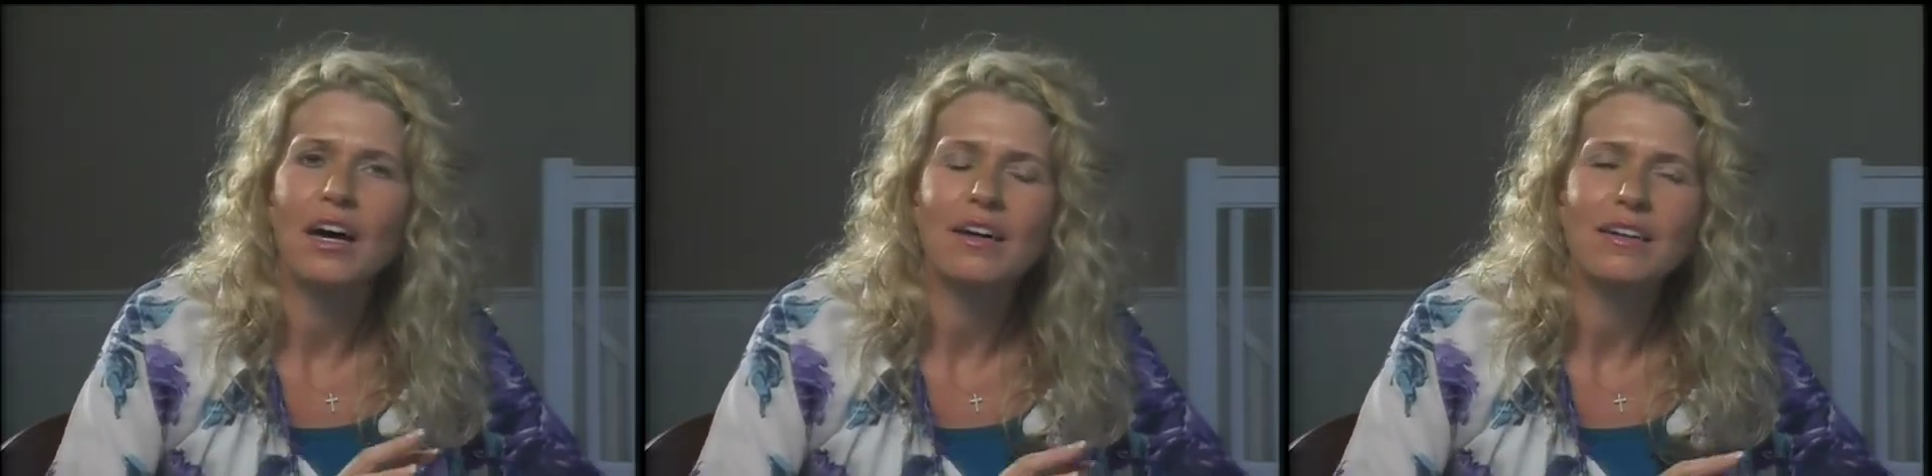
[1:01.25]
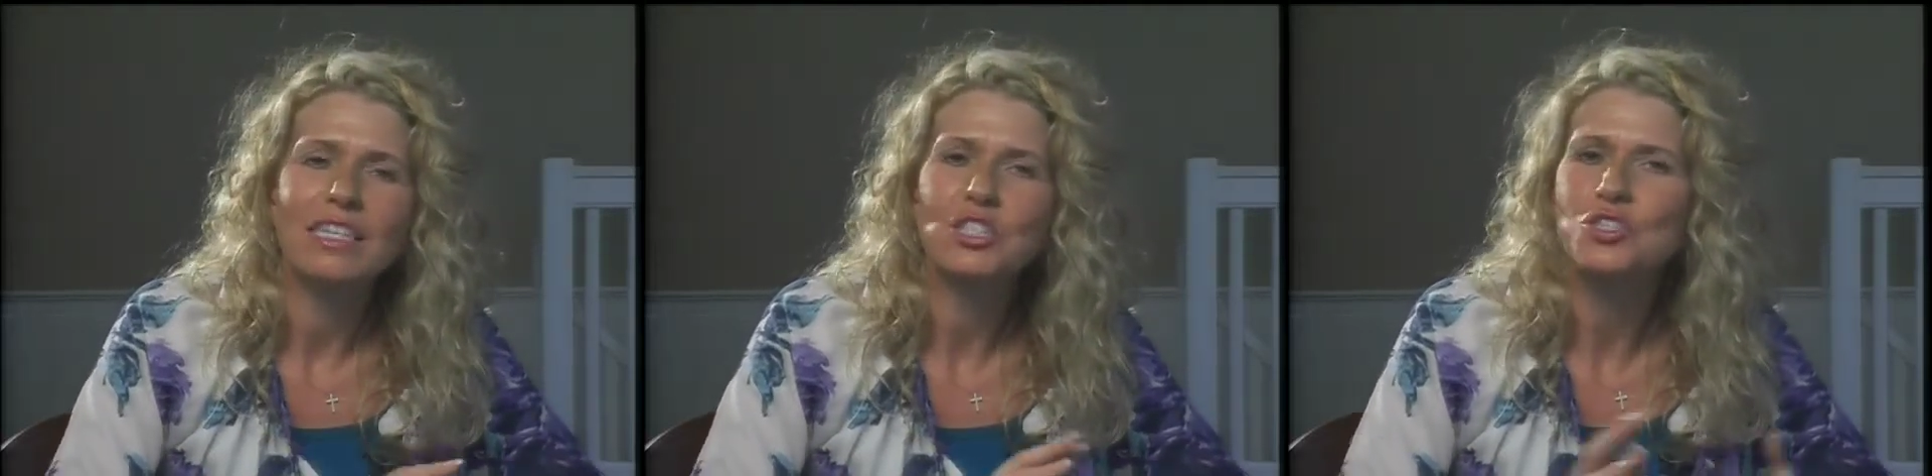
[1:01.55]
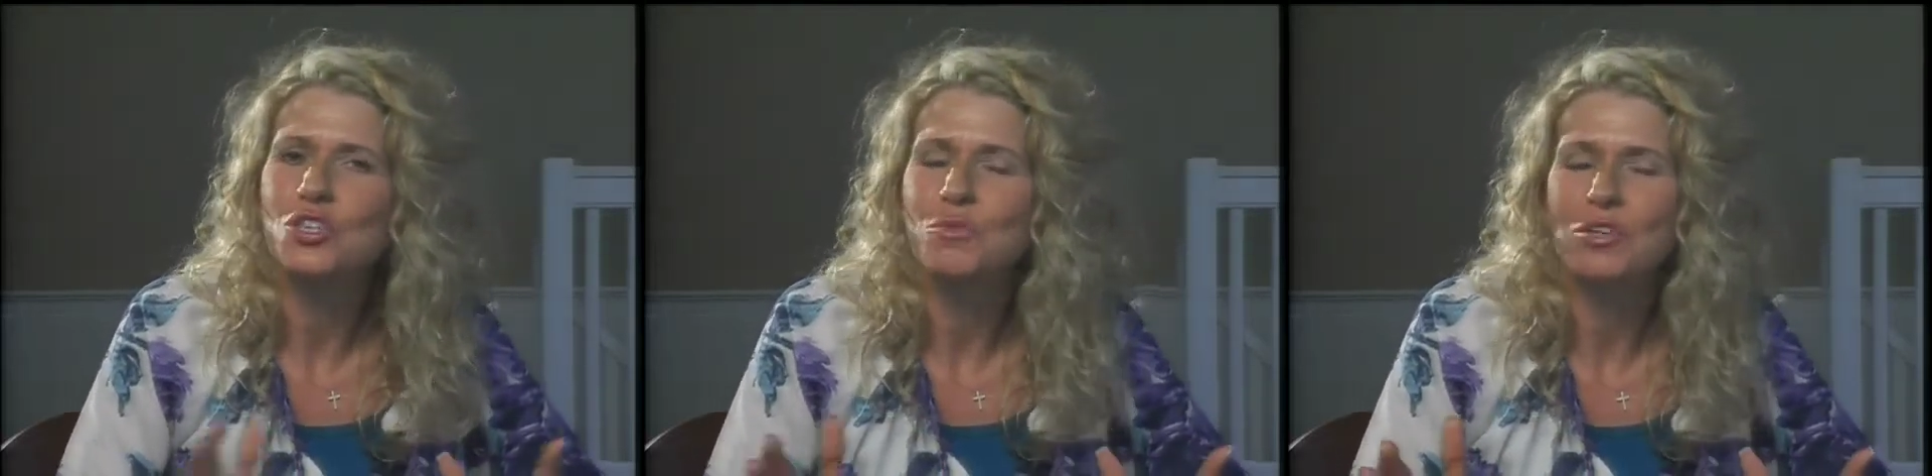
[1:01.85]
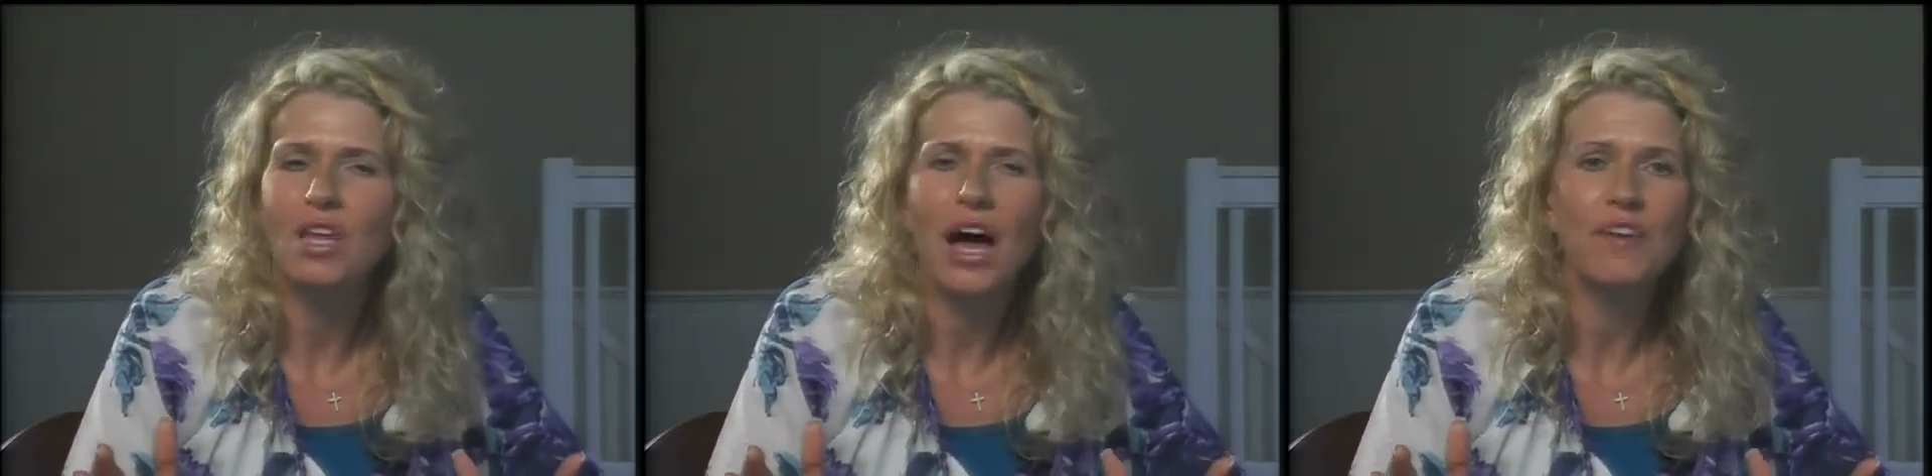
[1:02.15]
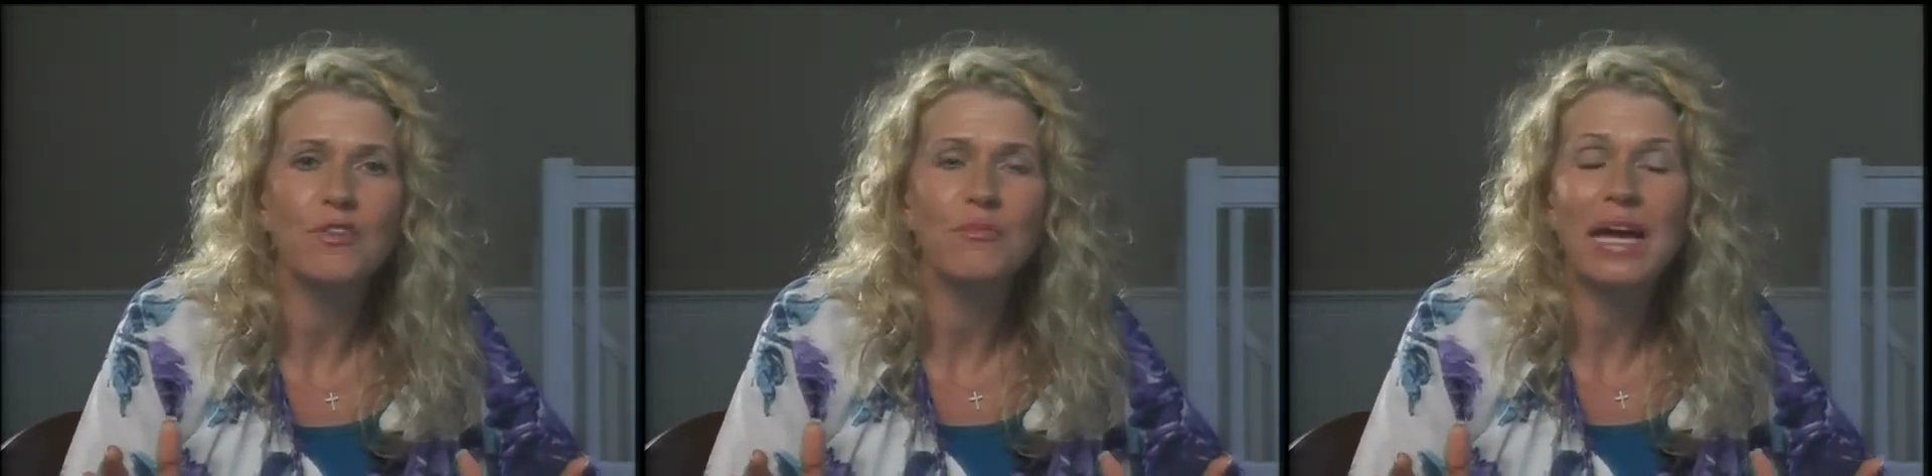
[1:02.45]
uh, consumed your
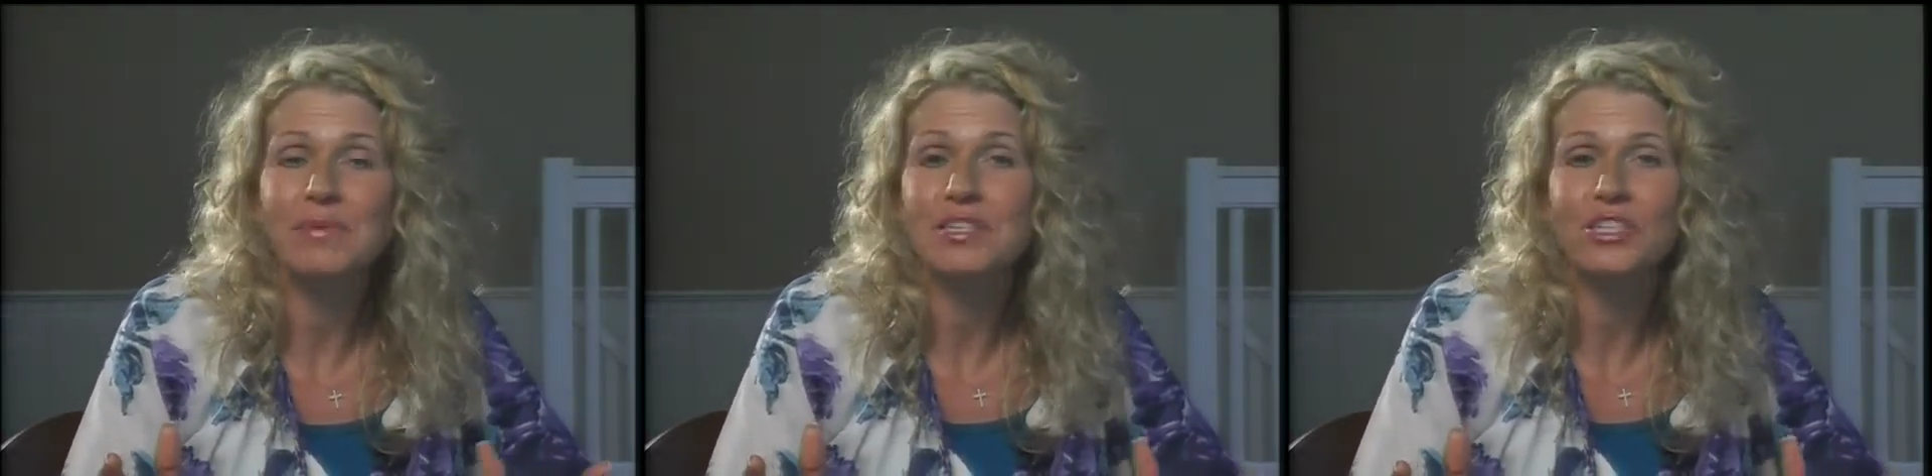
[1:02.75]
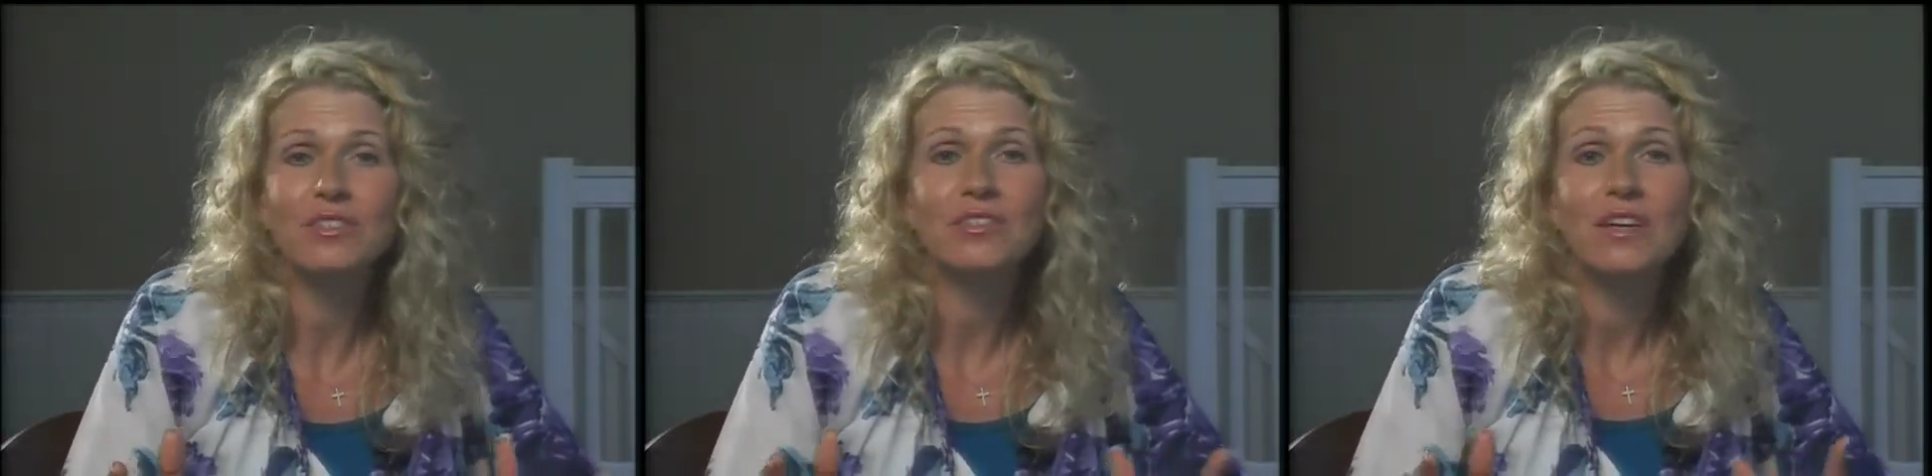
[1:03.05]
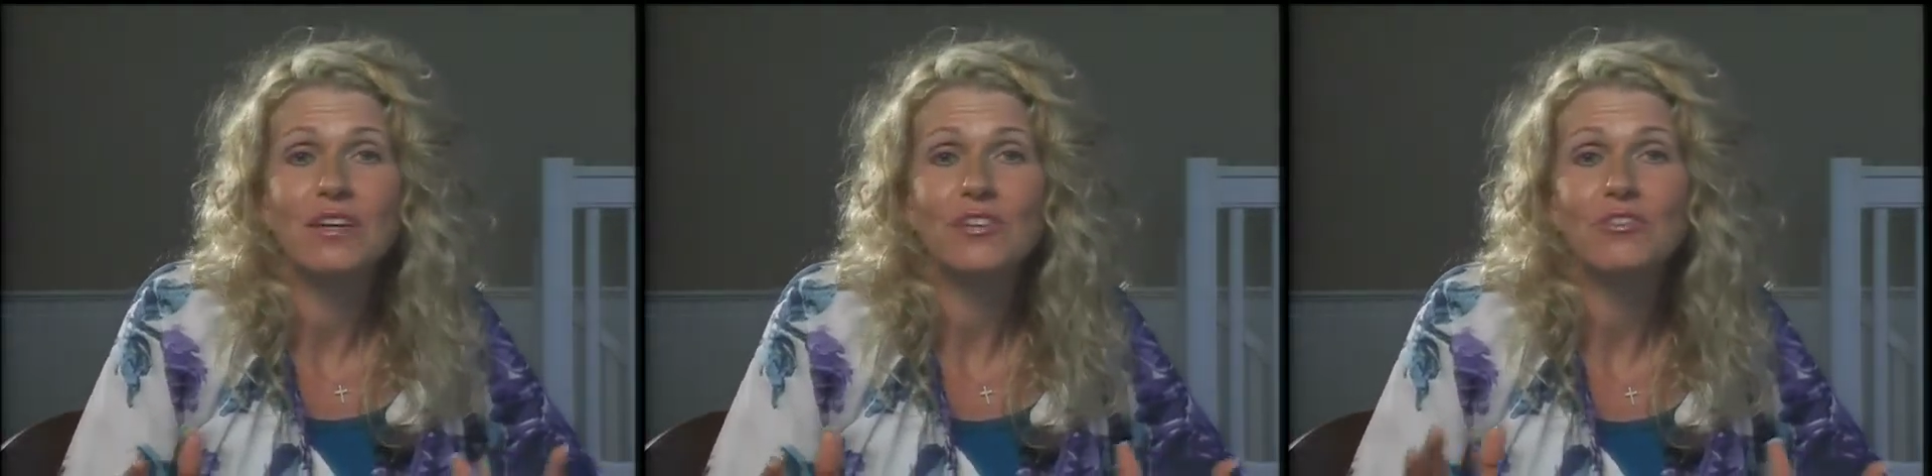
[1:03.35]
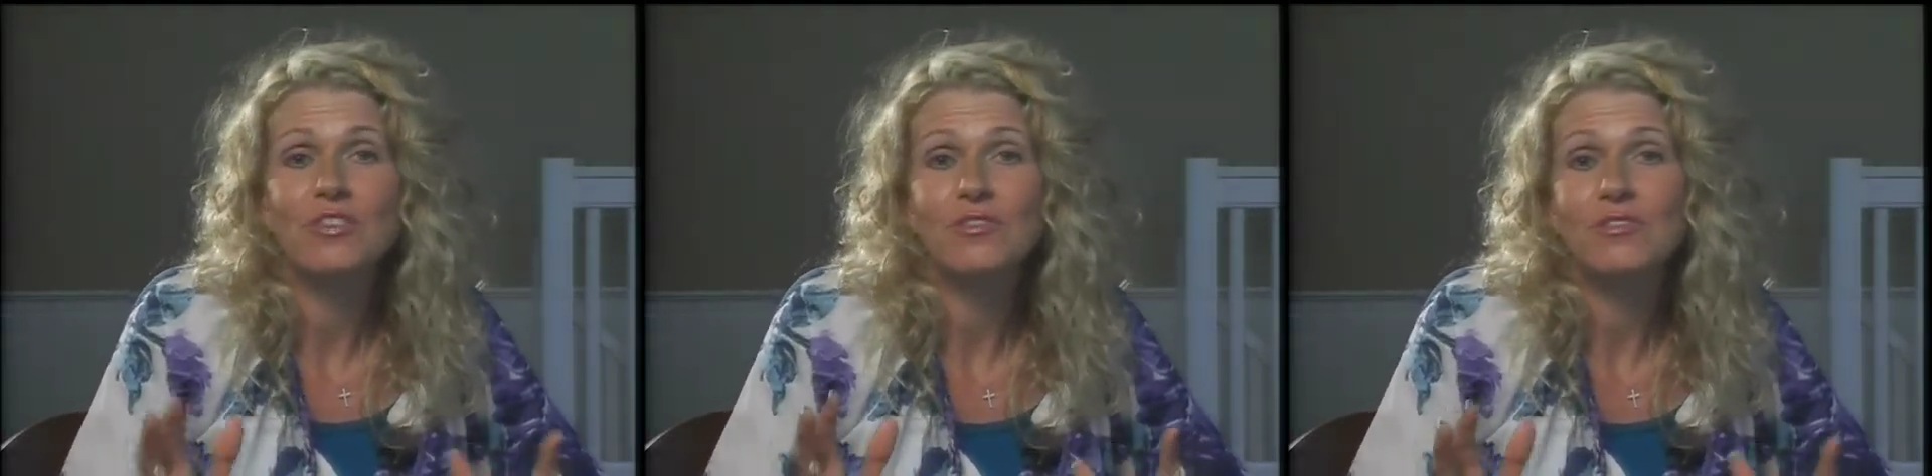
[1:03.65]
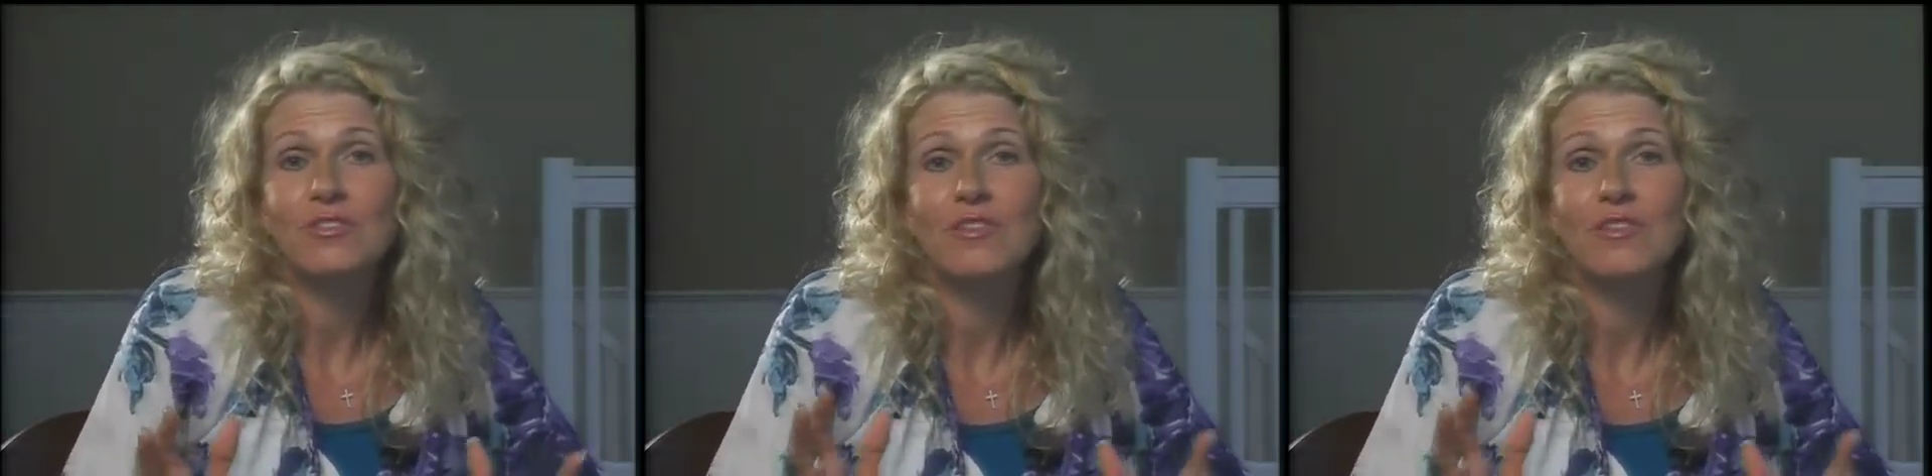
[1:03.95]
life, or maybe just you just